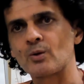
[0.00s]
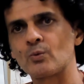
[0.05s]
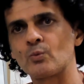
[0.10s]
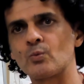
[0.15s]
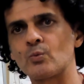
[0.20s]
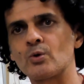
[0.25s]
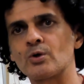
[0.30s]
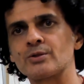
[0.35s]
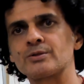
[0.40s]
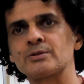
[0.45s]

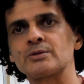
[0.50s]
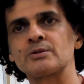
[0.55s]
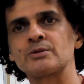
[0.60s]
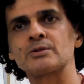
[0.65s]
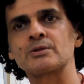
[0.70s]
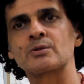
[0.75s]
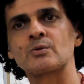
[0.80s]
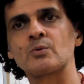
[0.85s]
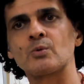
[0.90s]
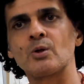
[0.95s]

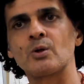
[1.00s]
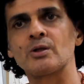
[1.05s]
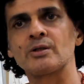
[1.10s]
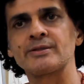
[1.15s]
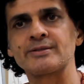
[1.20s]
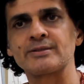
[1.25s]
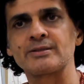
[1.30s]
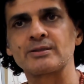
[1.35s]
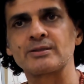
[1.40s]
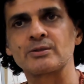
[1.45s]
water
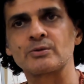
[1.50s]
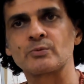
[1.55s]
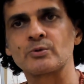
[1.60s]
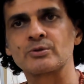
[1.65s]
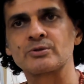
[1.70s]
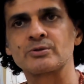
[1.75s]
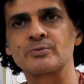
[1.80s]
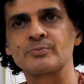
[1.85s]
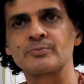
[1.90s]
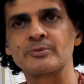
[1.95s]
quality,
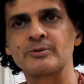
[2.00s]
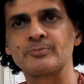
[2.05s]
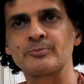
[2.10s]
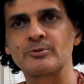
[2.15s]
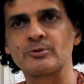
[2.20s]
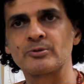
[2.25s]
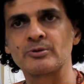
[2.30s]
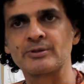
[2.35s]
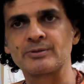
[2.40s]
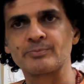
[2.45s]
water
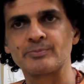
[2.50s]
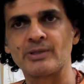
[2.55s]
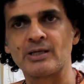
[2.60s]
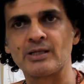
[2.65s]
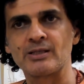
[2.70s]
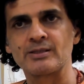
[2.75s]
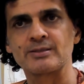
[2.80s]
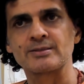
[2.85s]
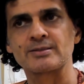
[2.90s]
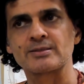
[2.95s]
people in
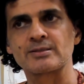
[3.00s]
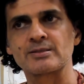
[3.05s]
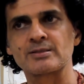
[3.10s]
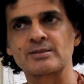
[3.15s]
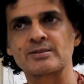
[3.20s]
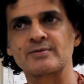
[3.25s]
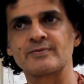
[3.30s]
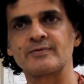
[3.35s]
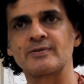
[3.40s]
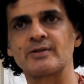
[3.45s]
balance,
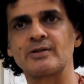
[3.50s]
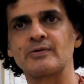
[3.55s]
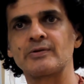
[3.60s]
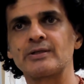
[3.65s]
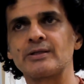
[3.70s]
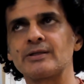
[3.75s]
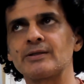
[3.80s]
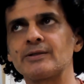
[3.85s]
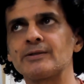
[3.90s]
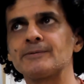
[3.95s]
it's a
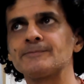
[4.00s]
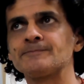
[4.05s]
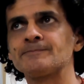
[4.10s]
very